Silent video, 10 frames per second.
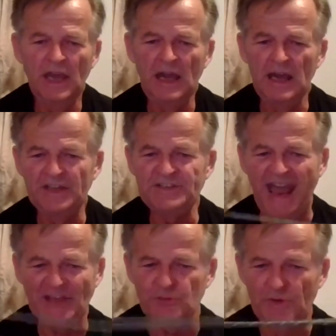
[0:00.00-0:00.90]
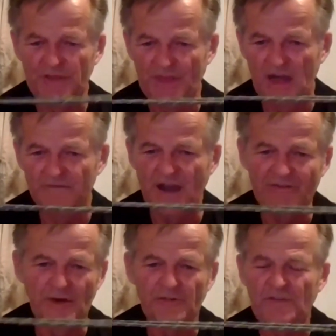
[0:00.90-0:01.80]
attached with
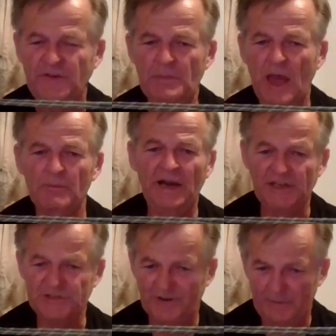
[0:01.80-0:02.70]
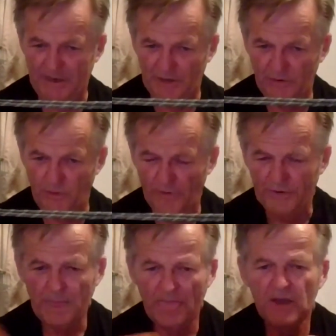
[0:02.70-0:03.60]
550-pound breaking strain paracord.
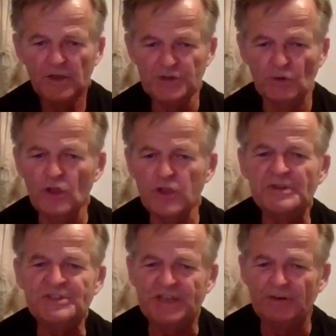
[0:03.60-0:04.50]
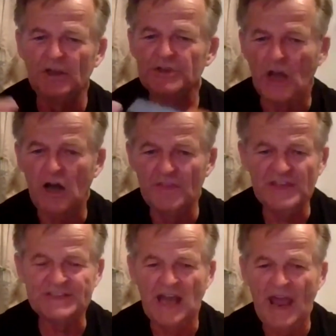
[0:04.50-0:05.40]
So all the materials on
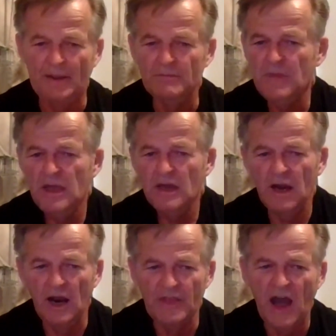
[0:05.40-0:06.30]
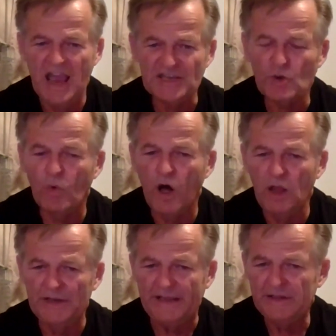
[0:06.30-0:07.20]
this item are the highest
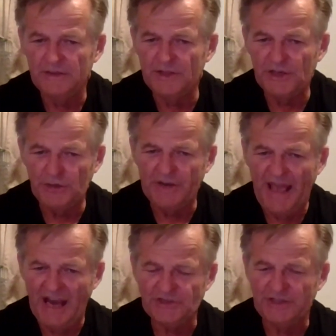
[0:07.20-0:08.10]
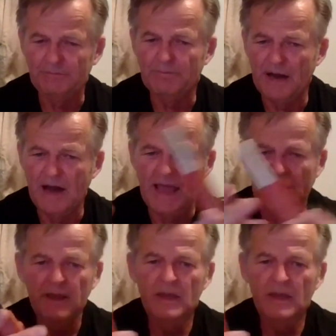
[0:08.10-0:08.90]
quality that you can actually buy.